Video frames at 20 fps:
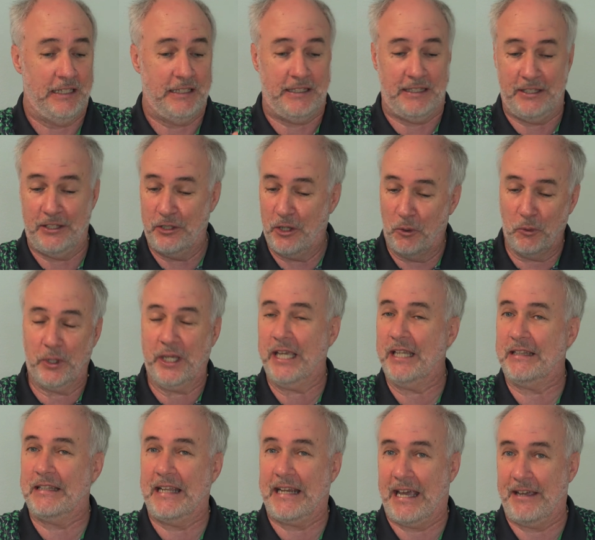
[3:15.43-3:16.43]
No
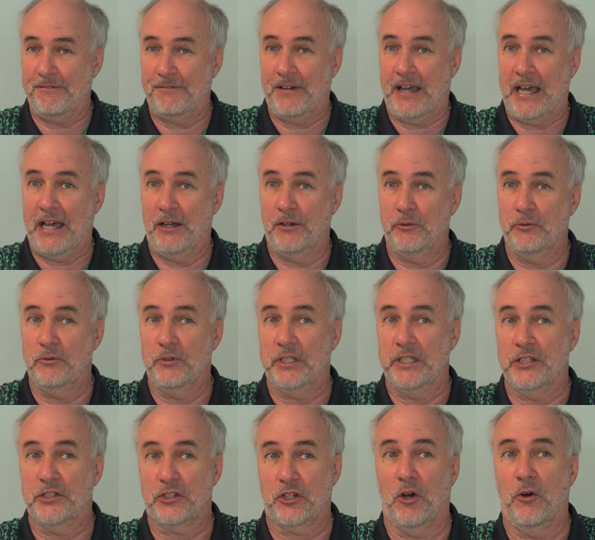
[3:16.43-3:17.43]
kit that I found
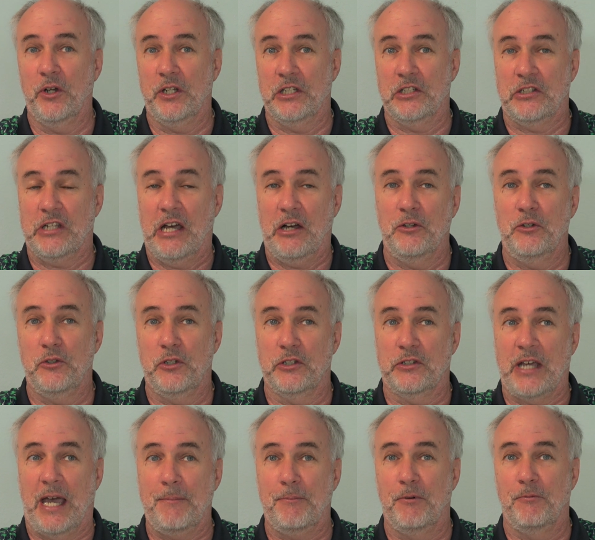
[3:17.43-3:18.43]
is going to tell you the
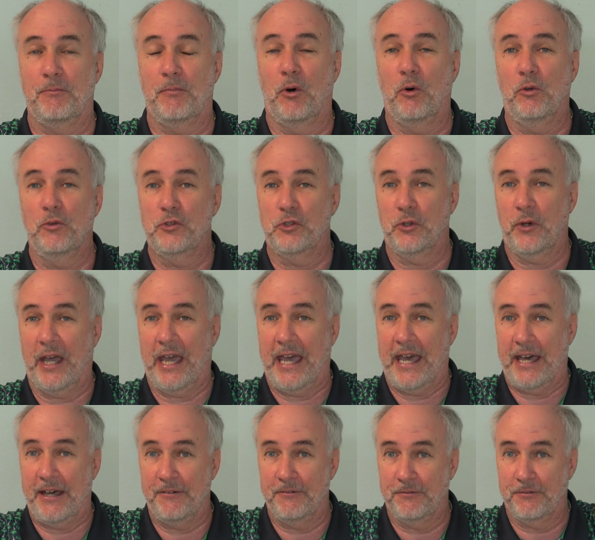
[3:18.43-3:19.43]
type of mold you
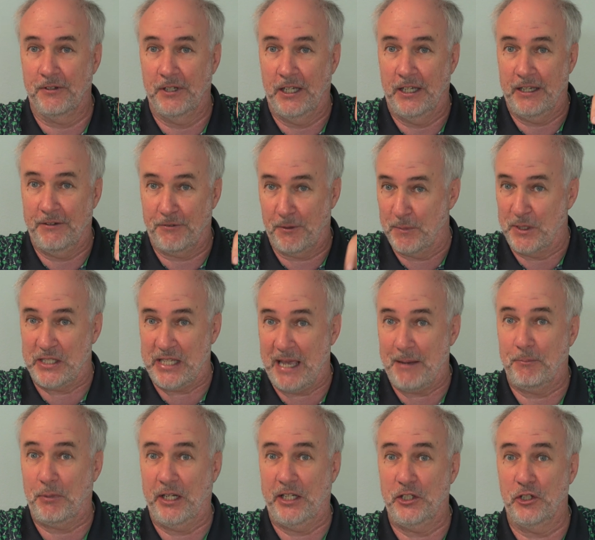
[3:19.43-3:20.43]
have from a
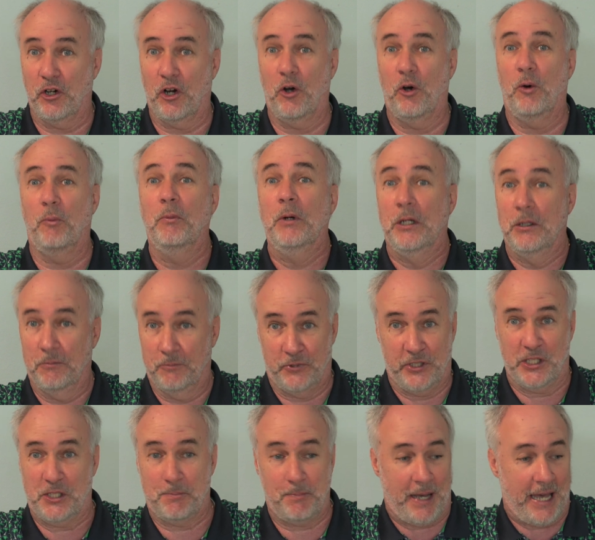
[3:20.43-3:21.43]
sample in your home
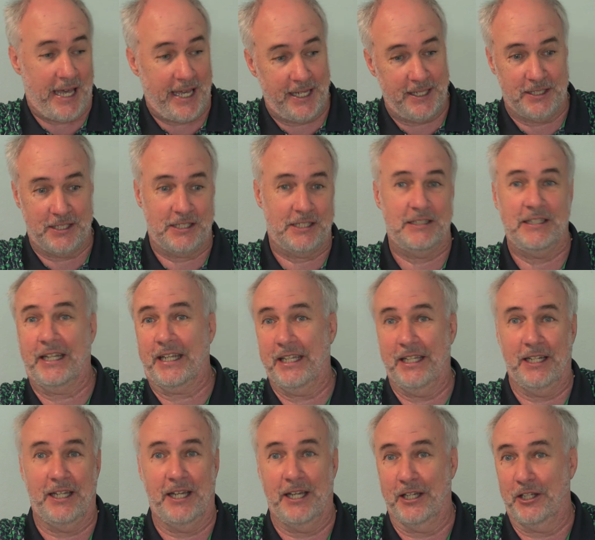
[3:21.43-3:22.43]
just by
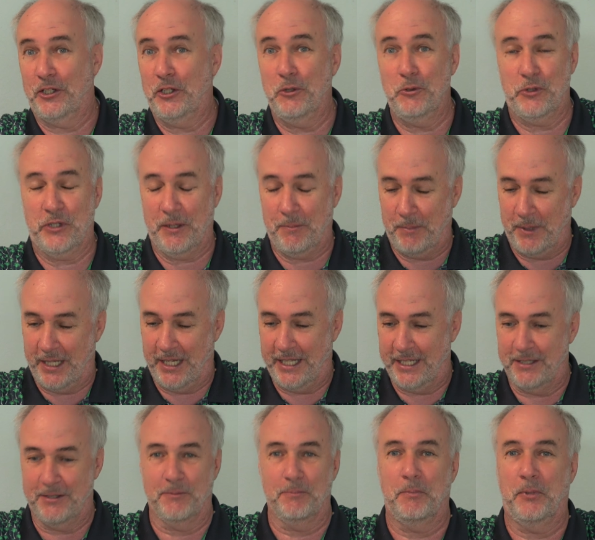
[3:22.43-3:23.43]
sticking a Q-tip in
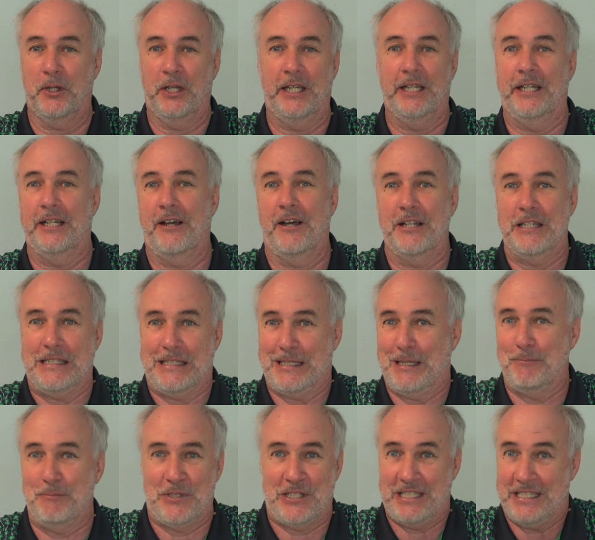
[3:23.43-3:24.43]
it and putting it on
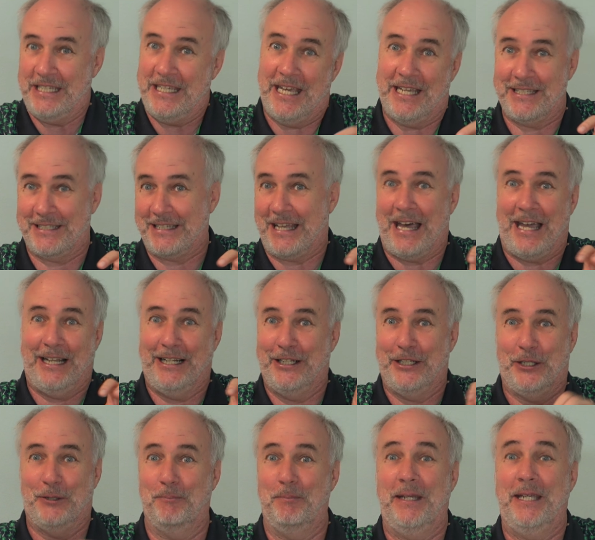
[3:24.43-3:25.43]
some CSI
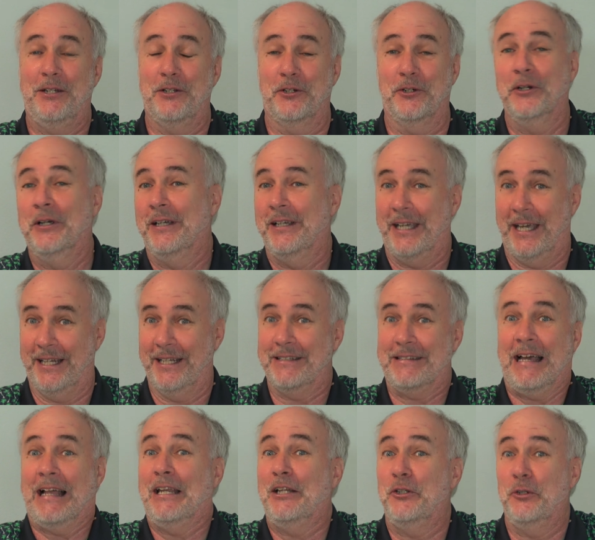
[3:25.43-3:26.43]
little meter and it
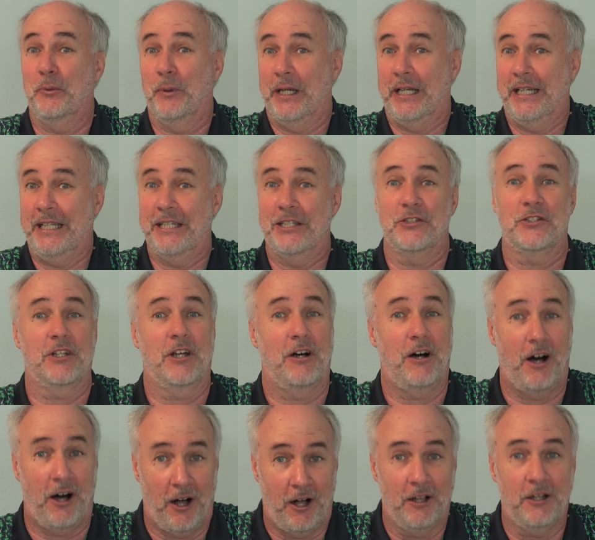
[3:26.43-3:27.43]
telling you what it is.
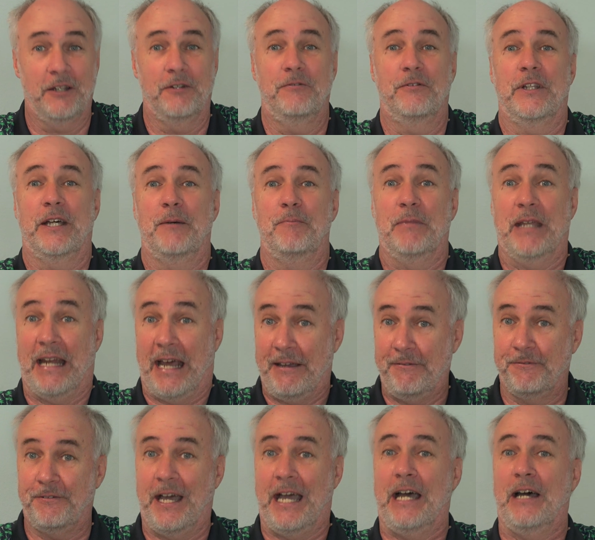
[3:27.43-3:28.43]
All of them that I
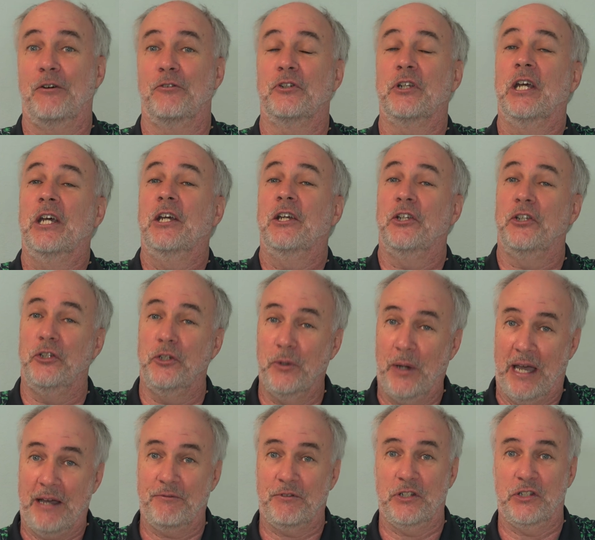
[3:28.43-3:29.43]
found, you
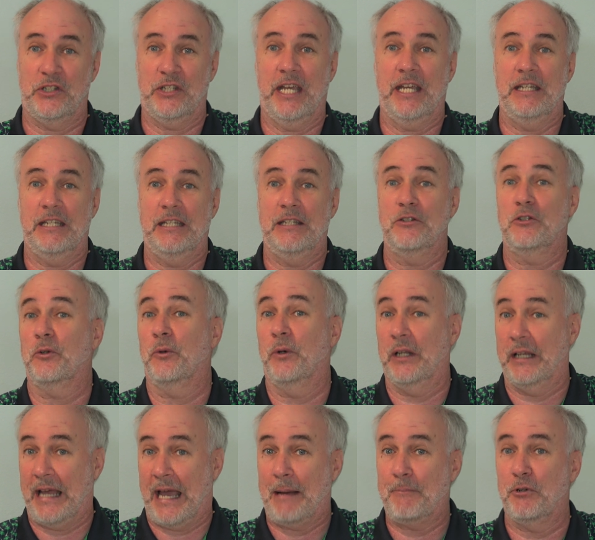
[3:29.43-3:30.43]
have to send into a
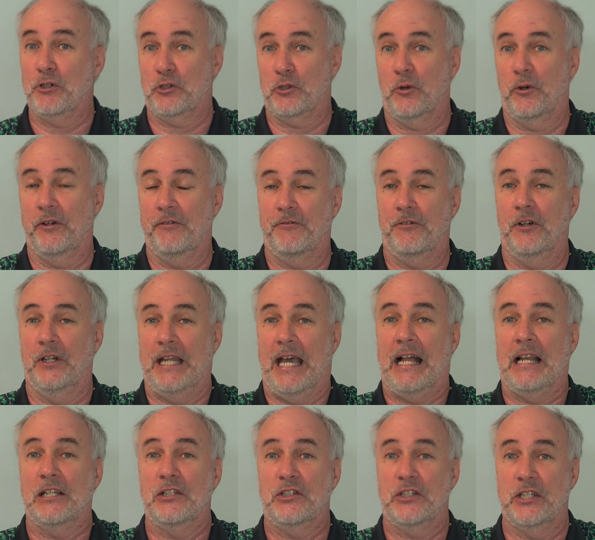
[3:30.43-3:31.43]
laboratory for
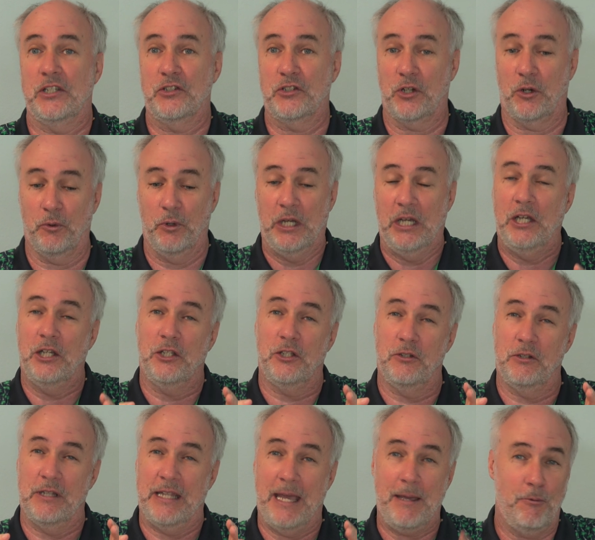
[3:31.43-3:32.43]
analysis. So
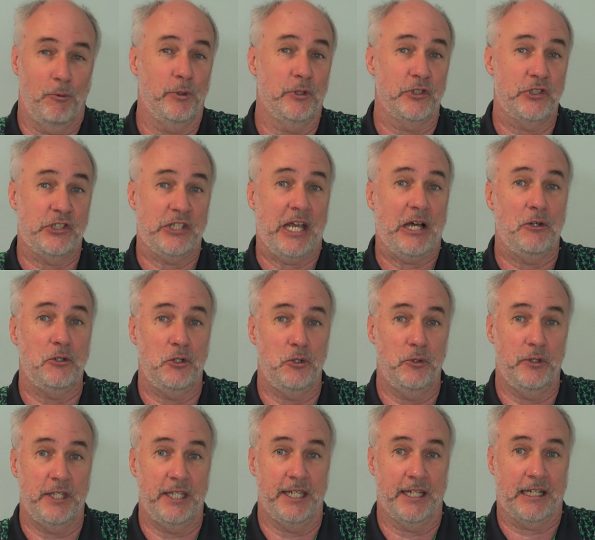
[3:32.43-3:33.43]
they will sell
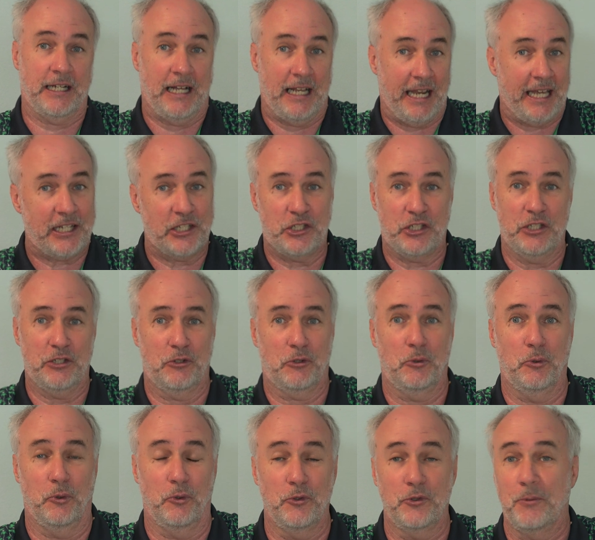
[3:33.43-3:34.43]
you the collection
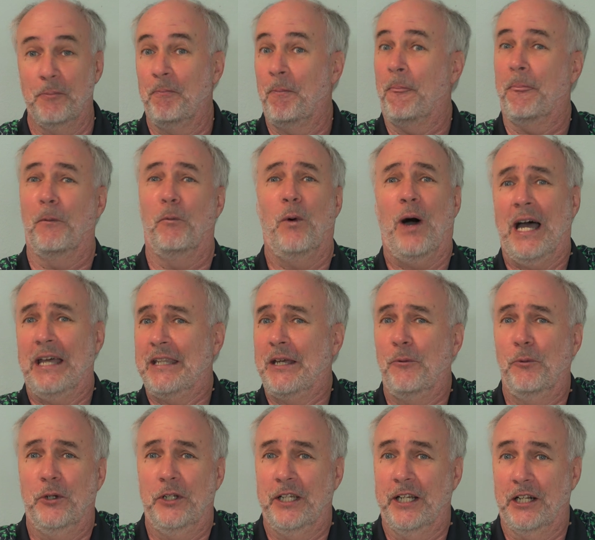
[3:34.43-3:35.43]
tools. Why they
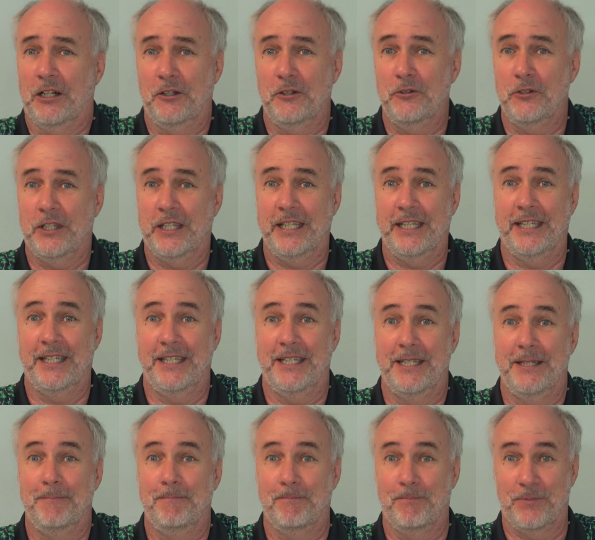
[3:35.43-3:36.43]
wouldn't include
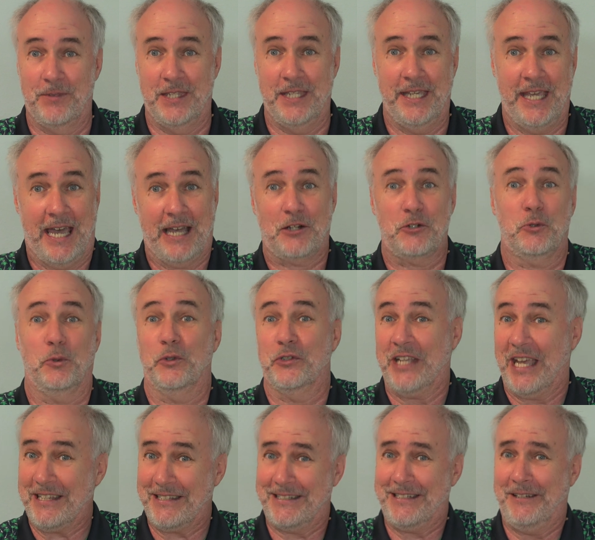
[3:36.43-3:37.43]
the actual
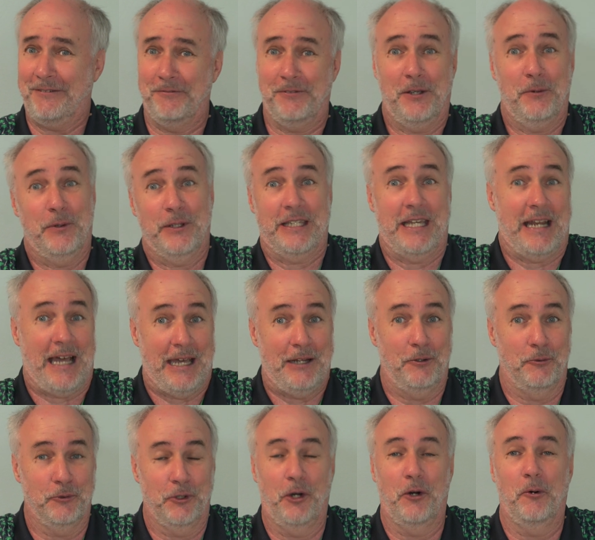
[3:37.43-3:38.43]
testing fee with that, I
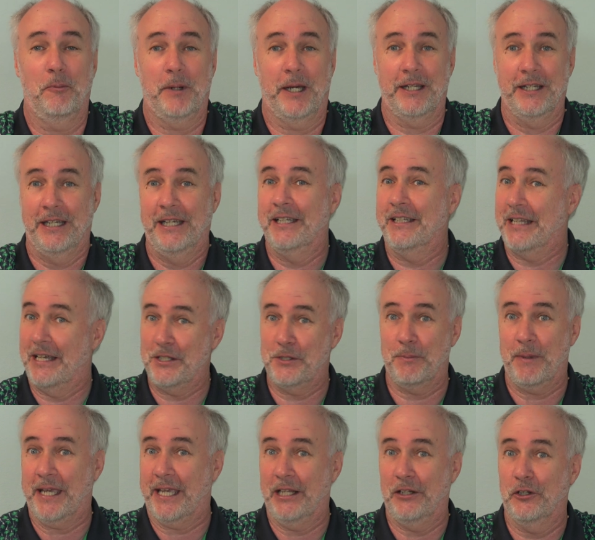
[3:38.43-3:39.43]
don't know, but it does
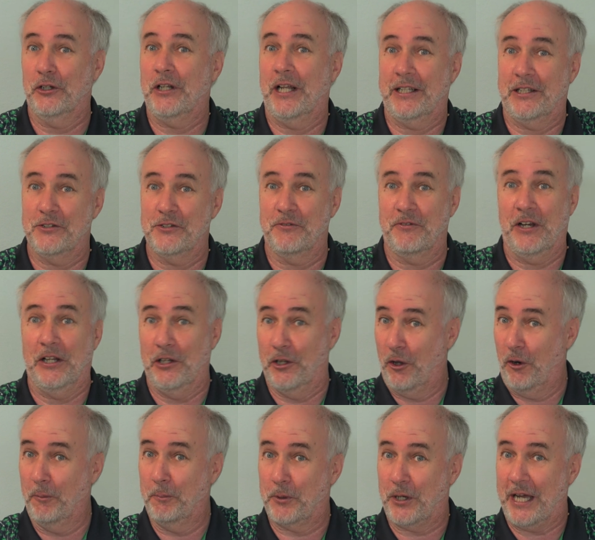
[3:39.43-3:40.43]
make it look like there's a very
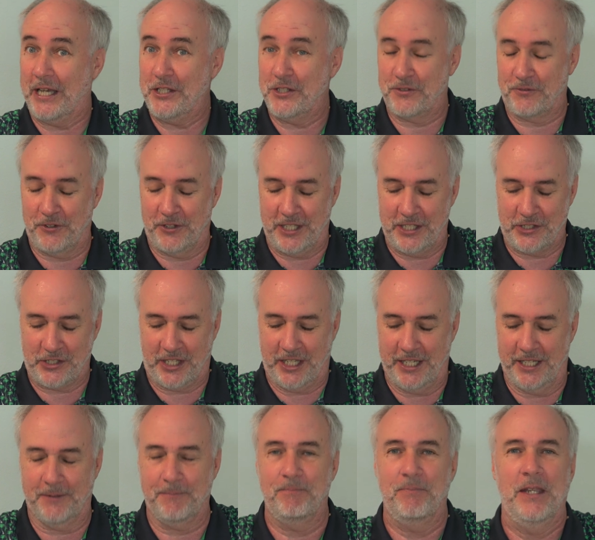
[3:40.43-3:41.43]
low price for this
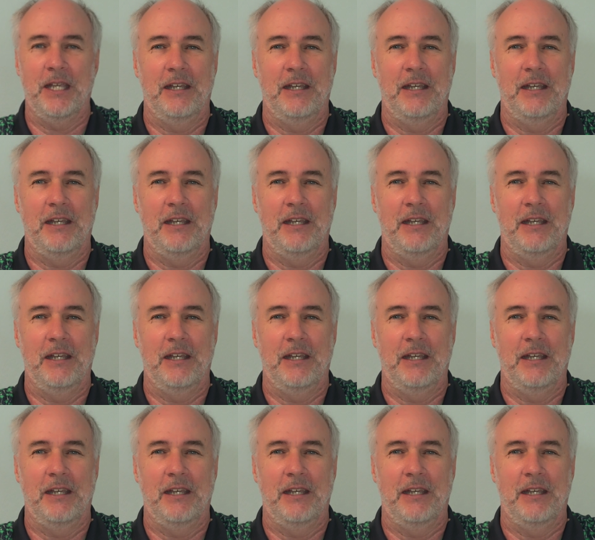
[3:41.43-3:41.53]
kit.